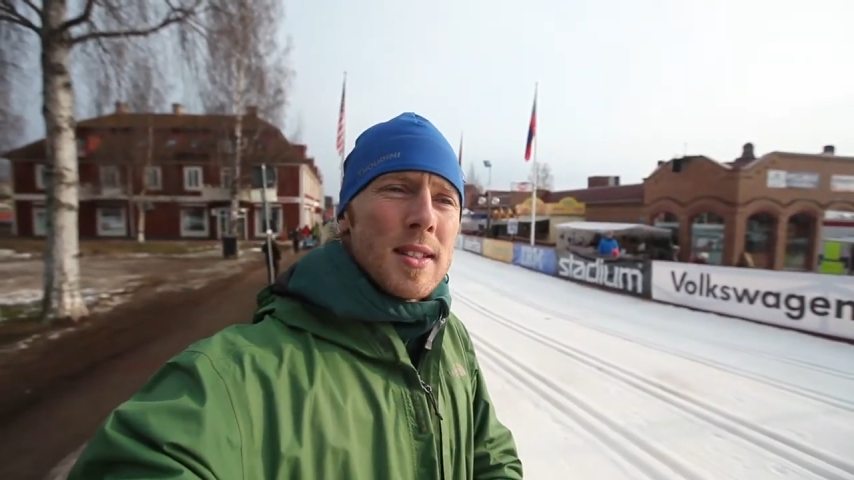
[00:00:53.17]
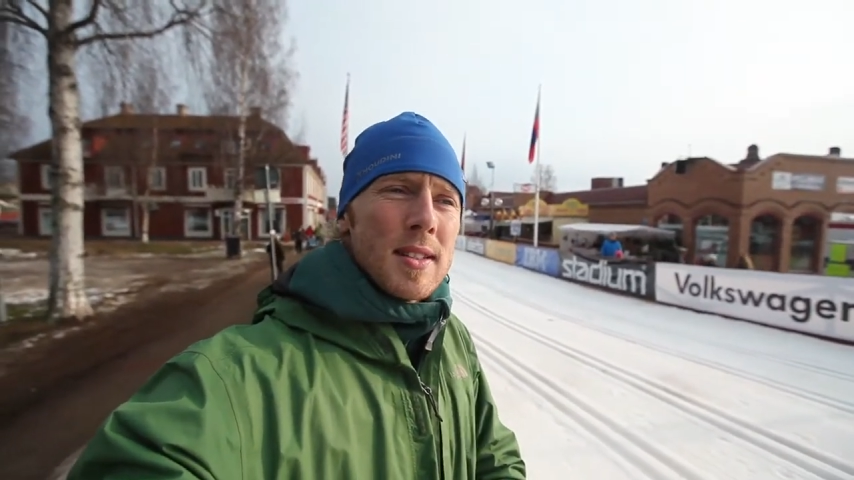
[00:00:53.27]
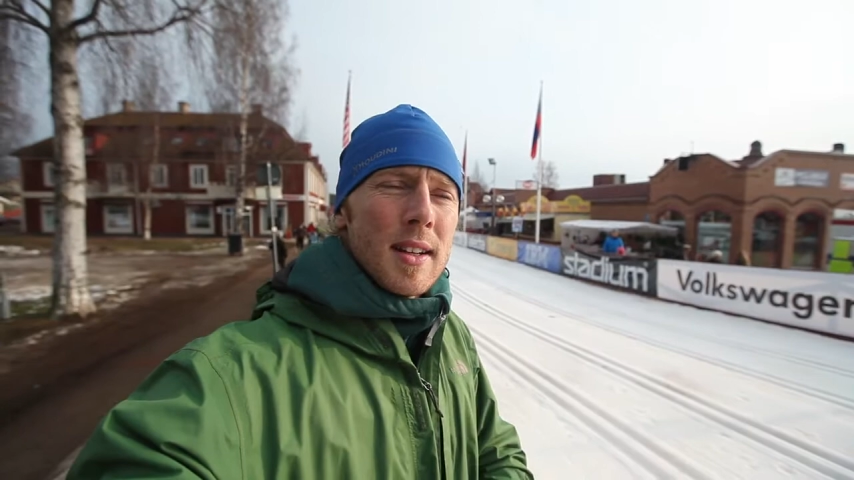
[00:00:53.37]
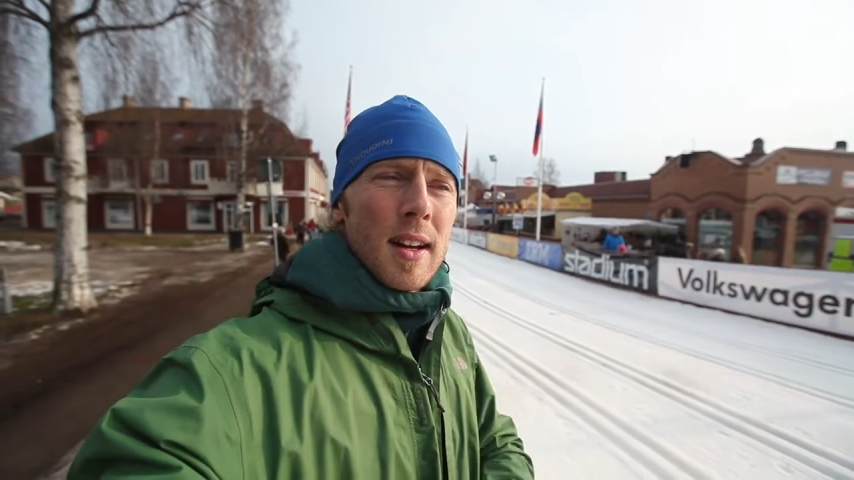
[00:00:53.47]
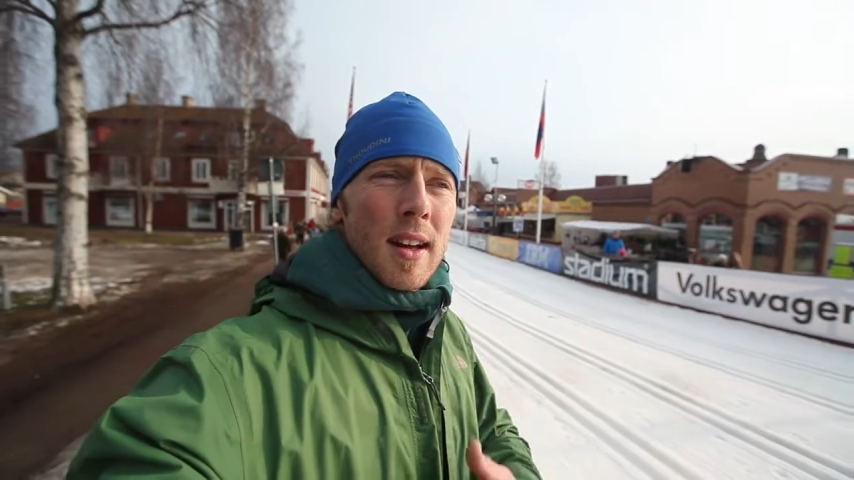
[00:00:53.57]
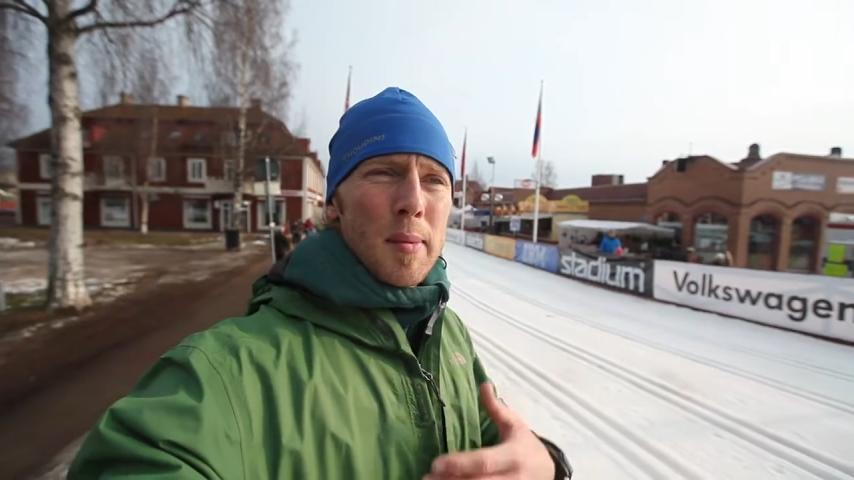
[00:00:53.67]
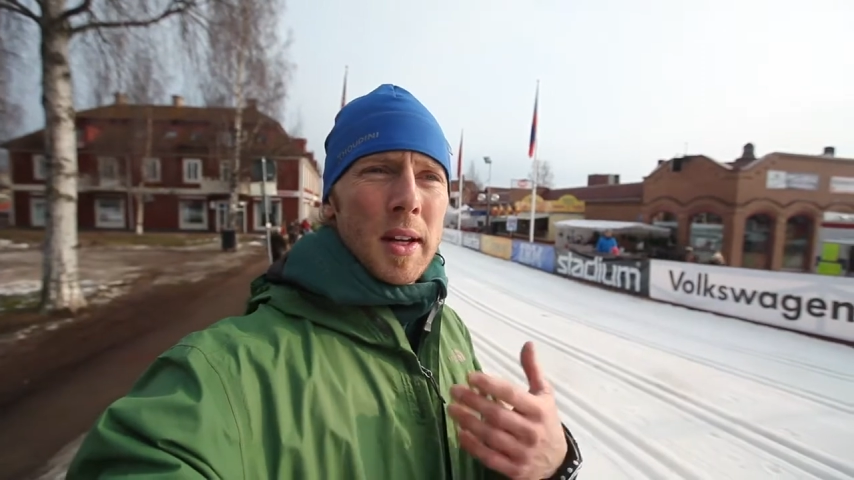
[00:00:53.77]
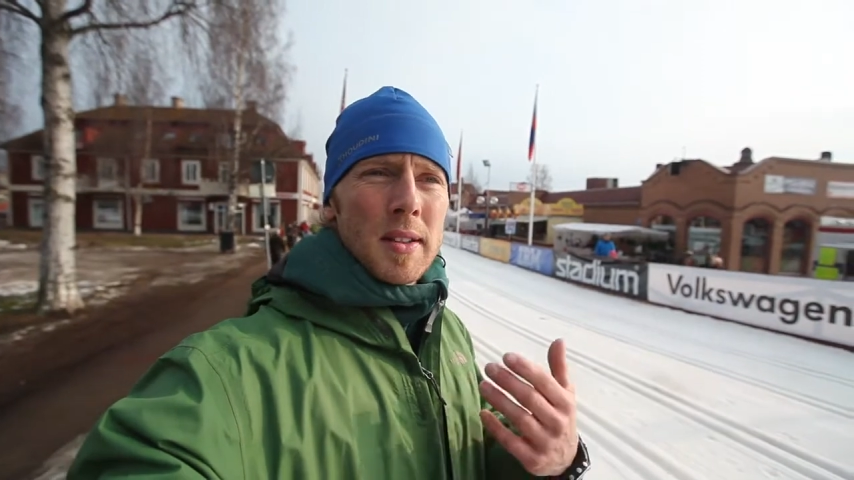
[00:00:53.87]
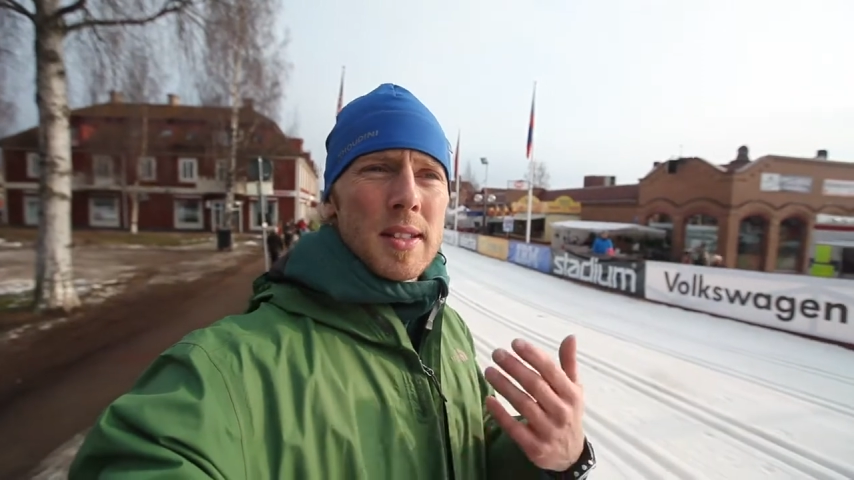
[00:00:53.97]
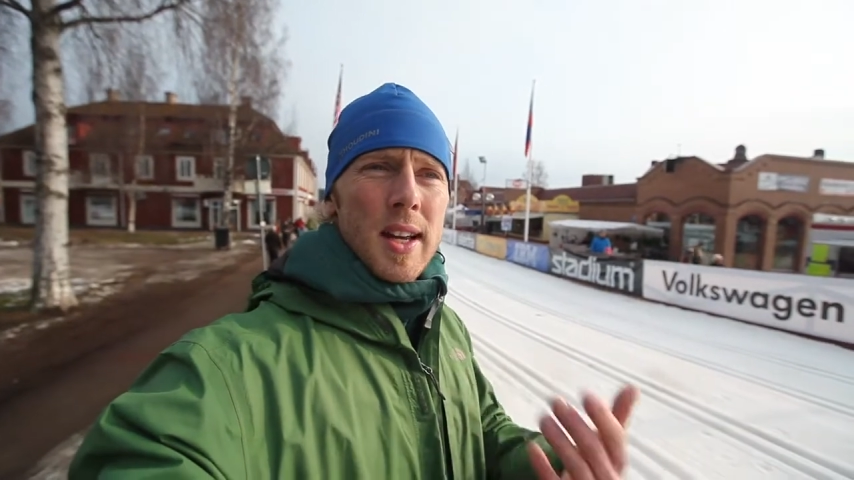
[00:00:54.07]

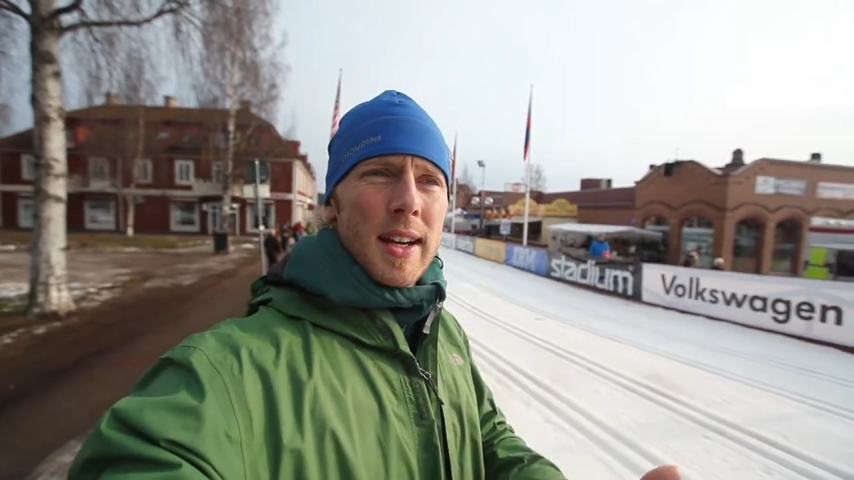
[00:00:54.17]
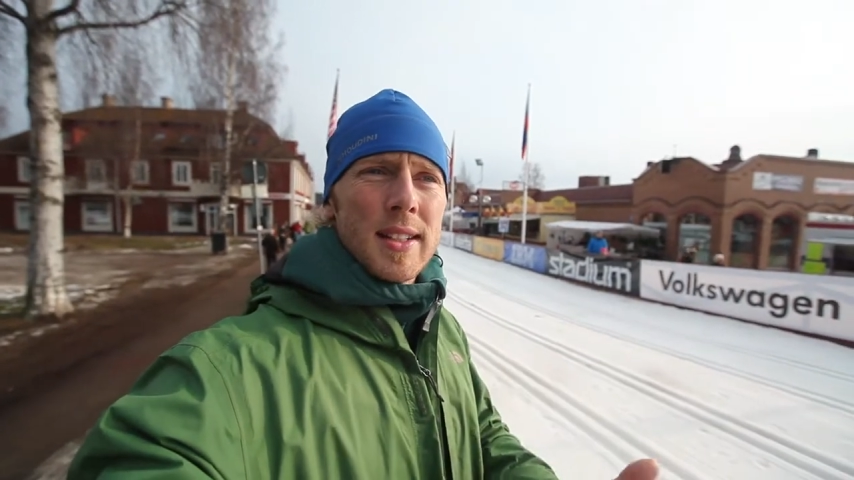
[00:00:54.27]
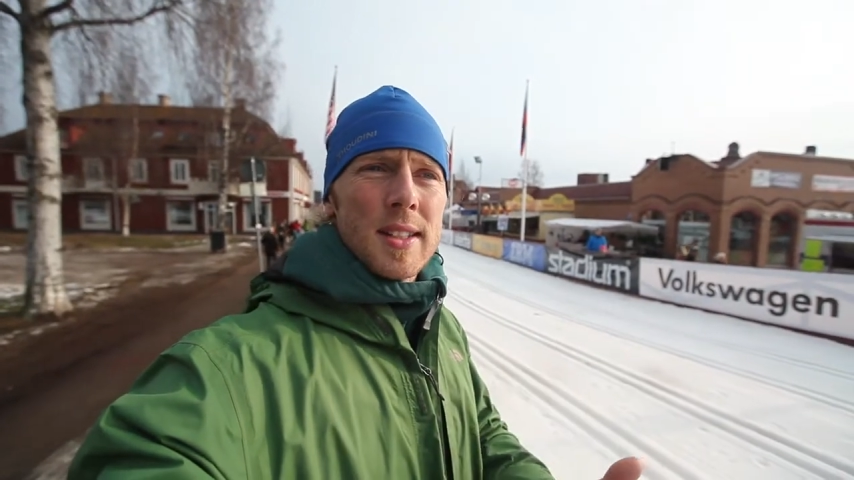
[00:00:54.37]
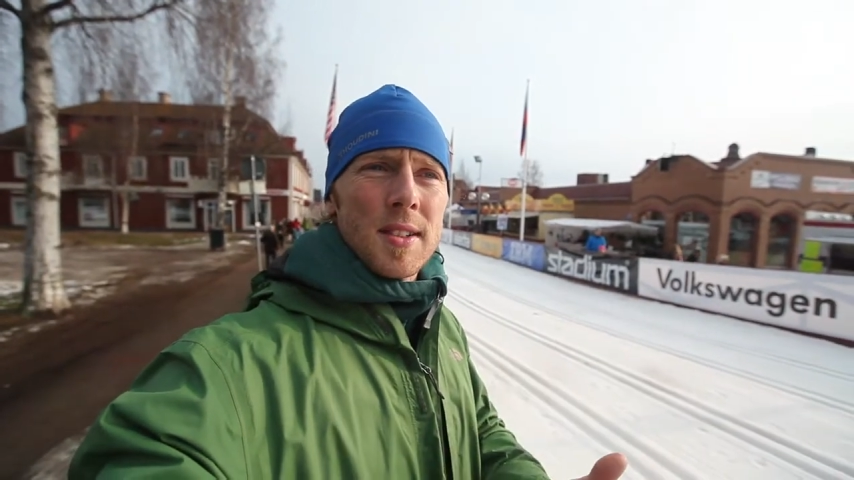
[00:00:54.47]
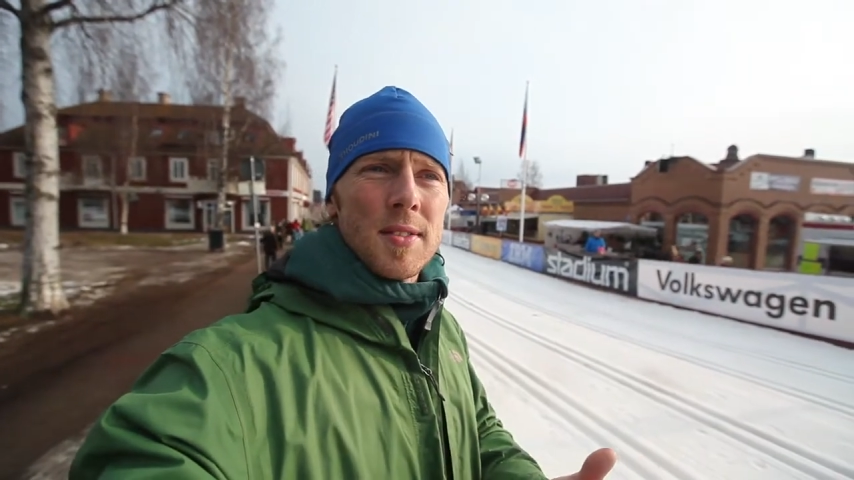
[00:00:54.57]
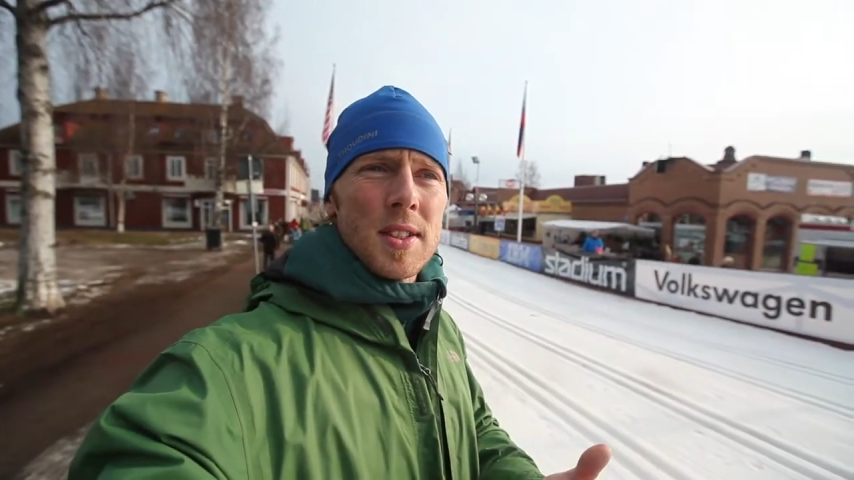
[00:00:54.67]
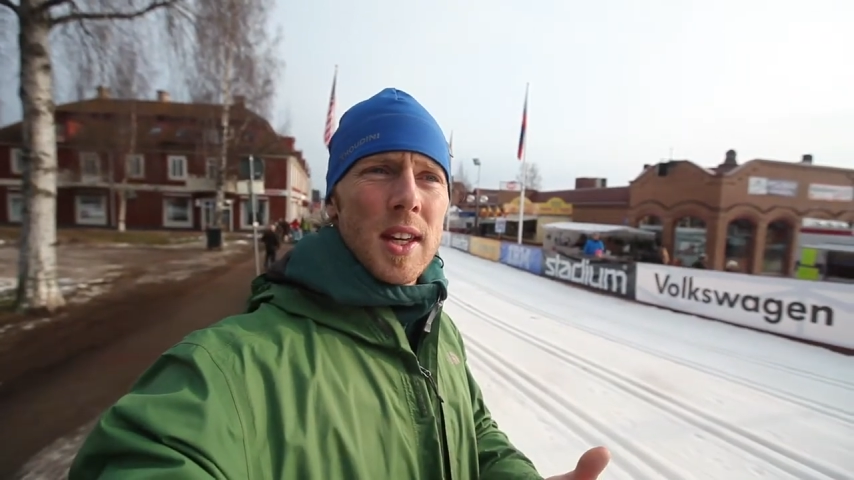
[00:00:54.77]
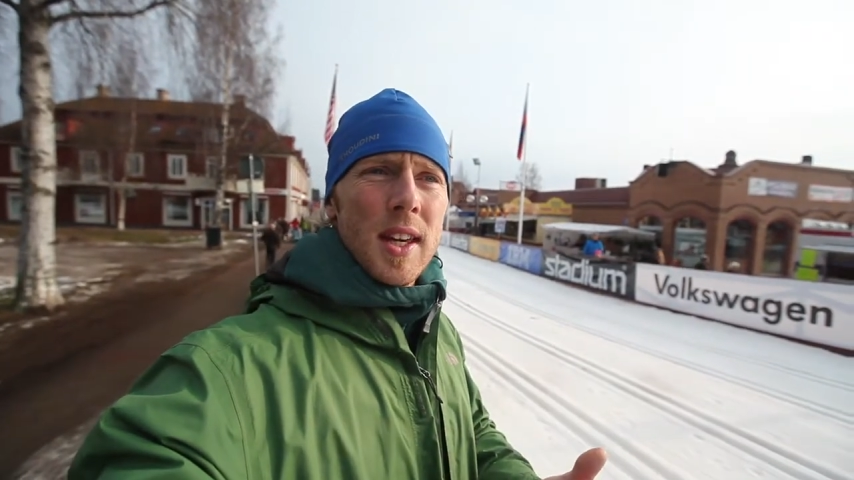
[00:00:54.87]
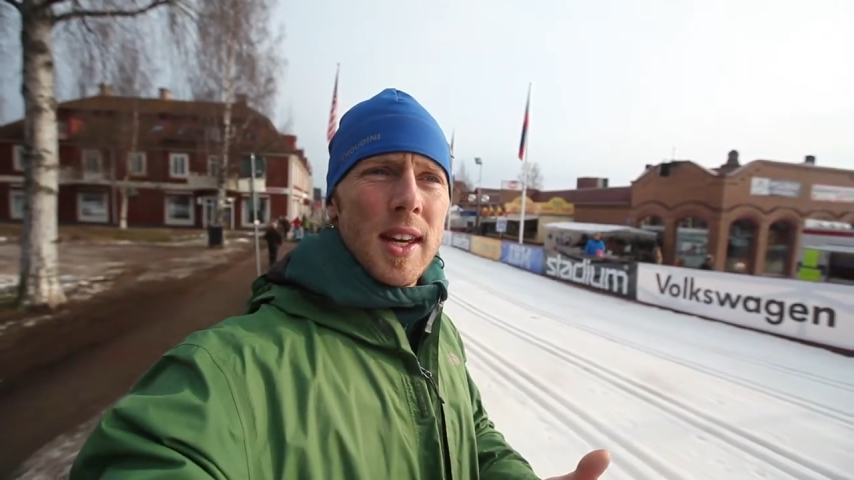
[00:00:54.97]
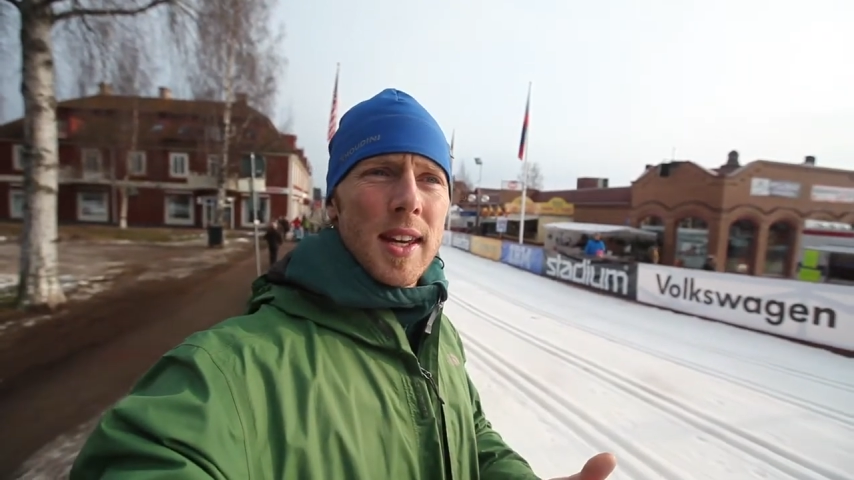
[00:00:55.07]
about the science of
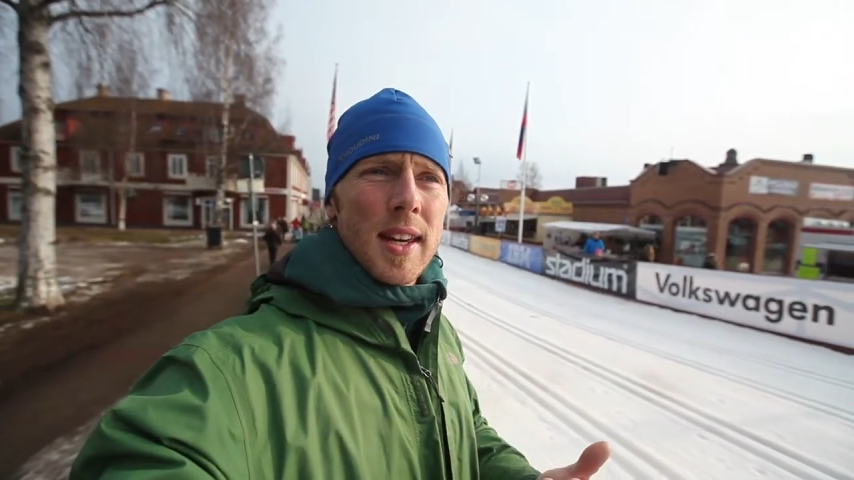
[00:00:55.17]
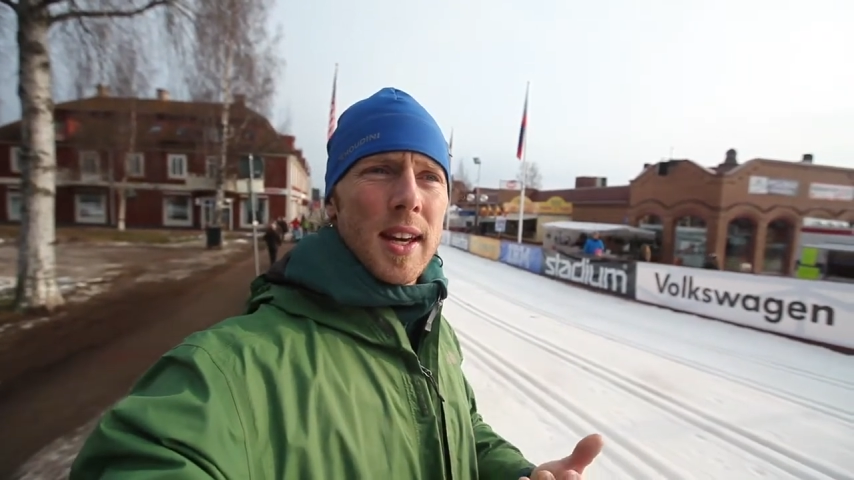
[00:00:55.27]
skiing,